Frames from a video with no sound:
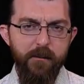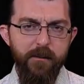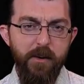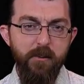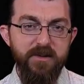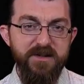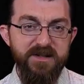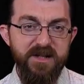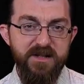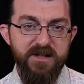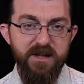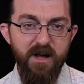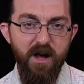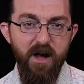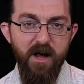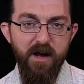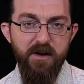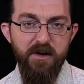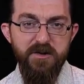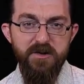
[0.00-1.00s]
was
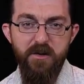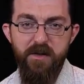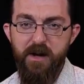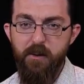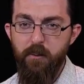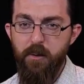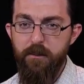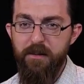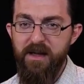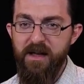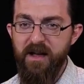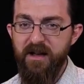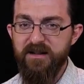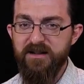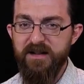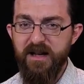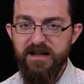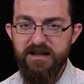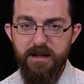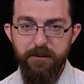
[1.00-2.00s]
designed so that it would be
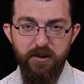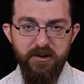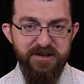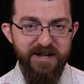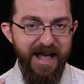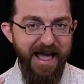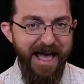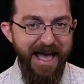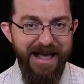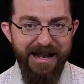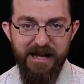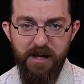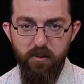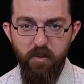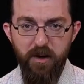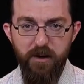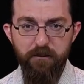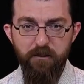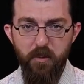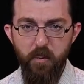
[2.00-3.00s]
accessible to
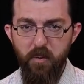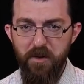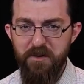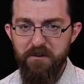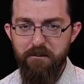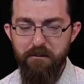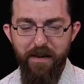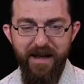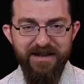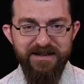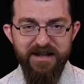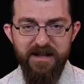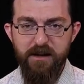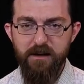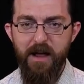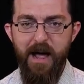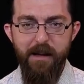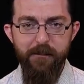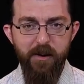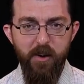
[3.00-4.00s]
anyone with basic
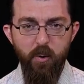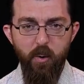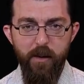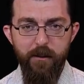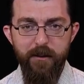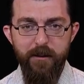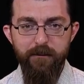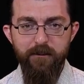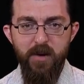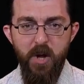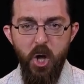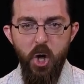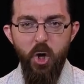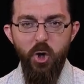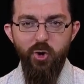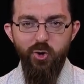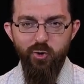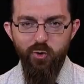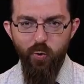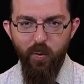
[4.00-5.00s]
lab equipment
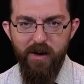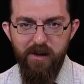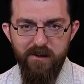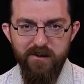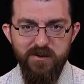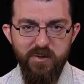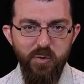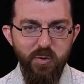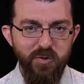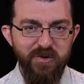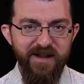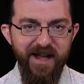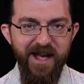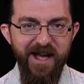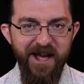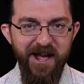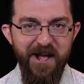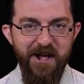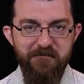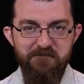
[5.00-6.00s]
during the school
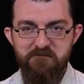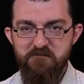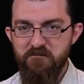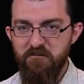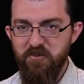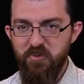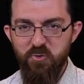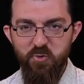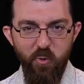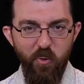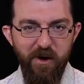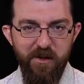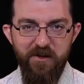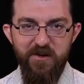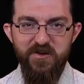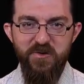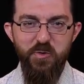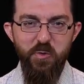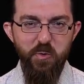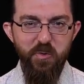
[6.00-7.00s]
day, during the
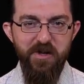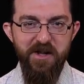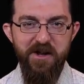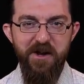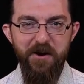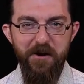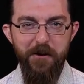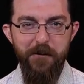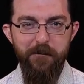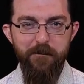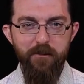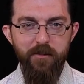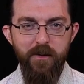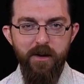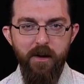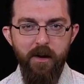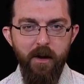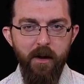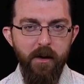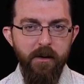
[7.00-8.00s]
school year.
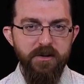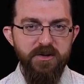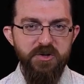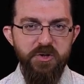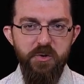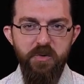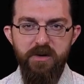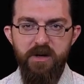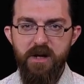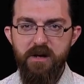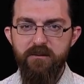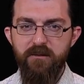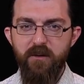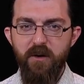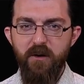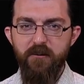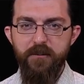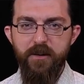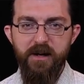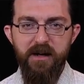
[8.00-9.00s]
Student
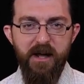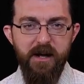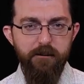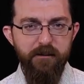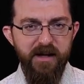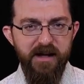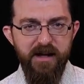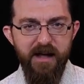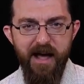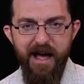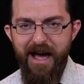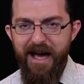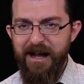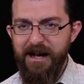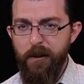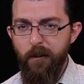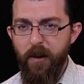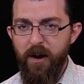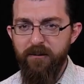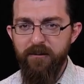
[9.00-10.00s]
involvement can be
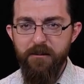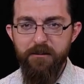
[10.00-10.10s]
anywhere from